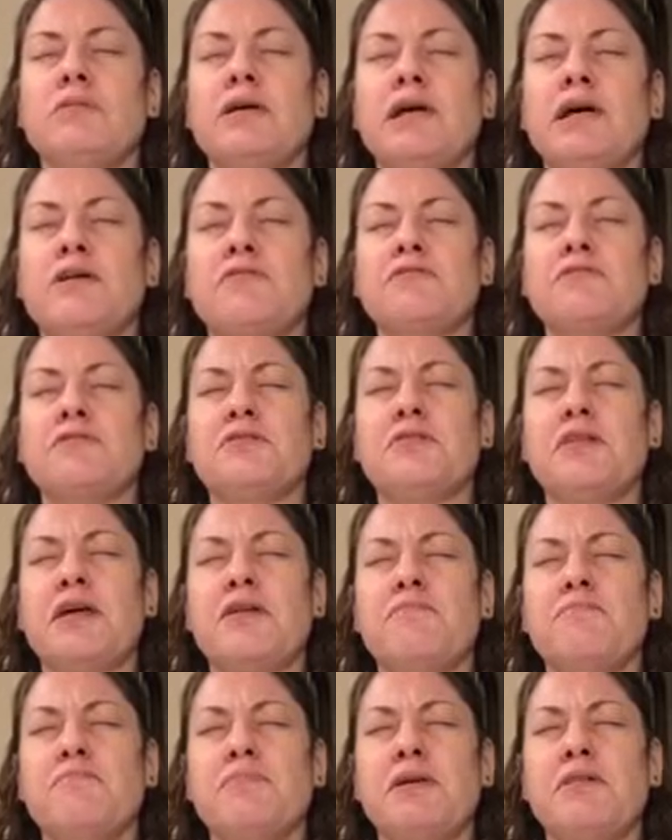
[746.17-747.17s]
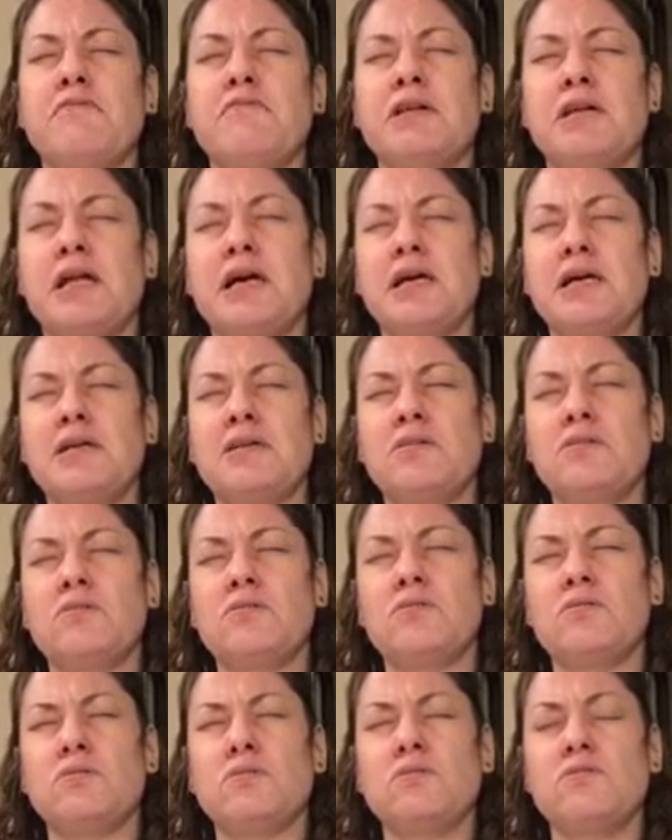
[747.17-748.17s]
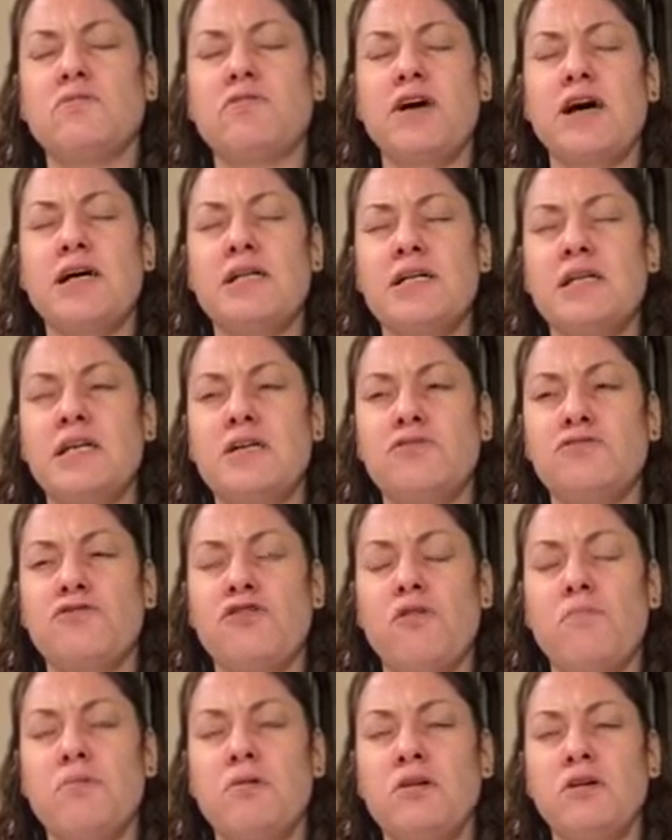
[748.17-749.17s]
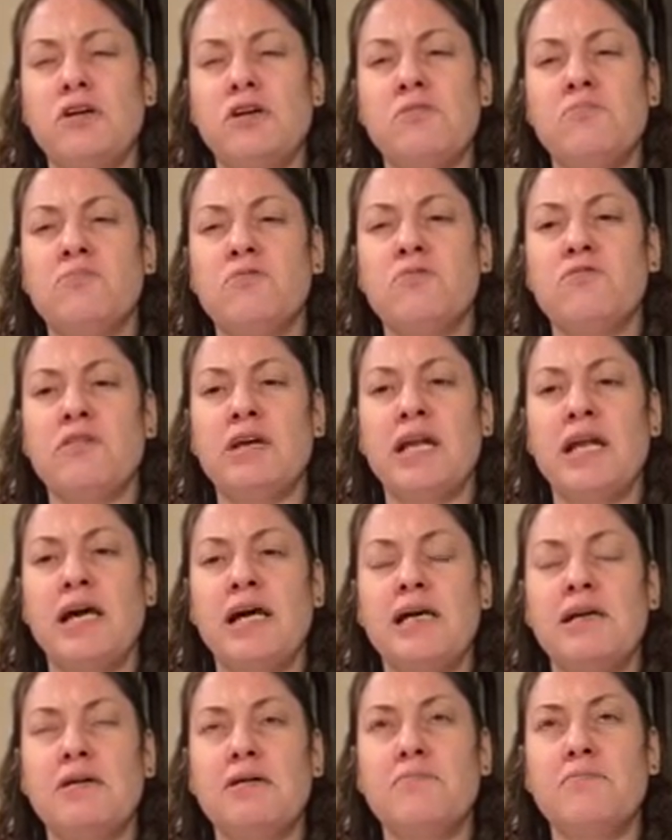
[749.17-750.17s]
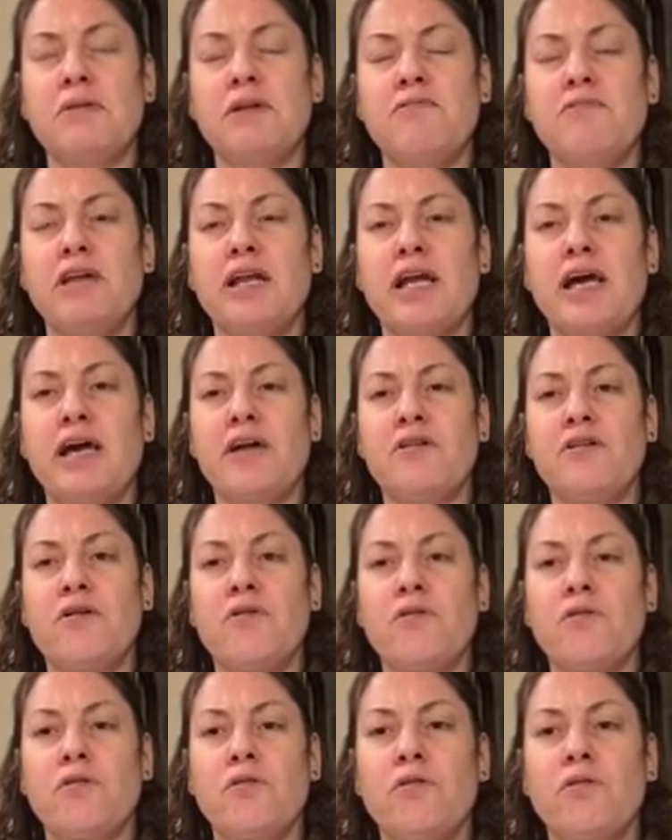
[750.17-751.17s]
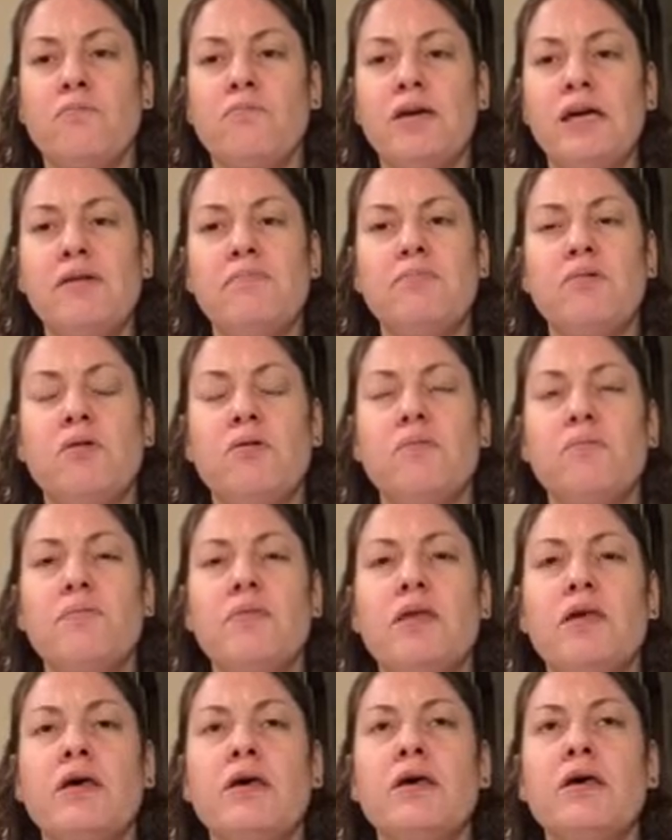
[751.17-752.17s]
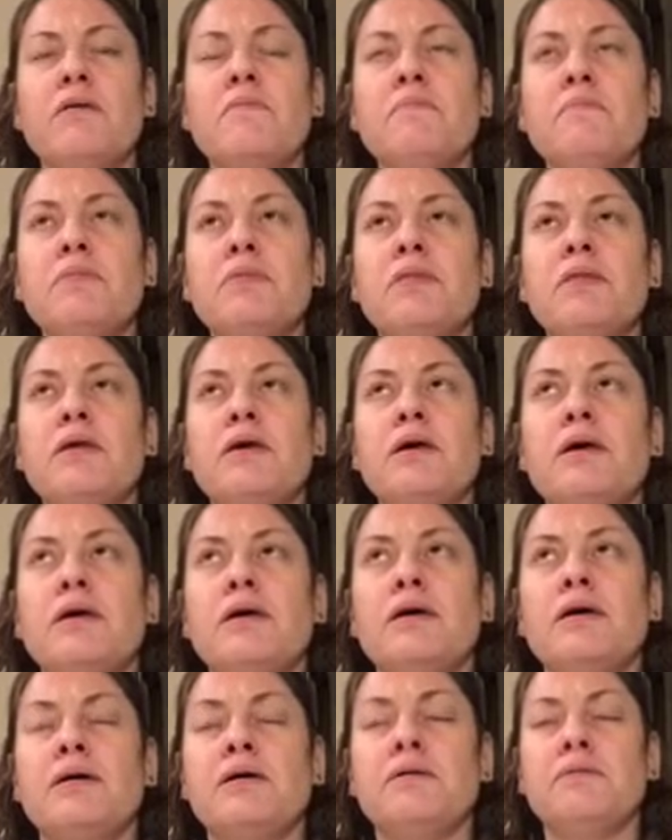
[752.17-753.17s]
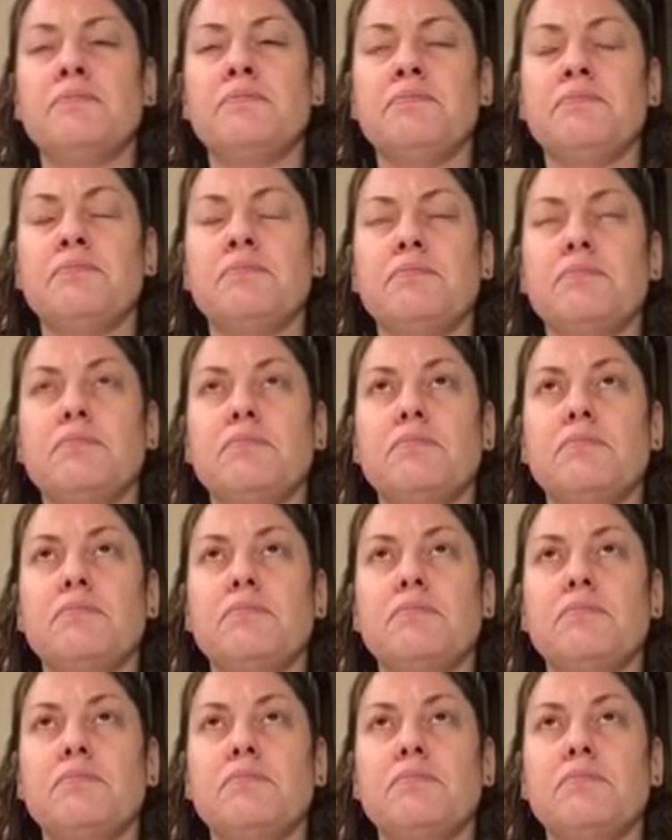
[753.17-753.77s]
have to then be relying on finding a drop curb or be relying on other people. I'd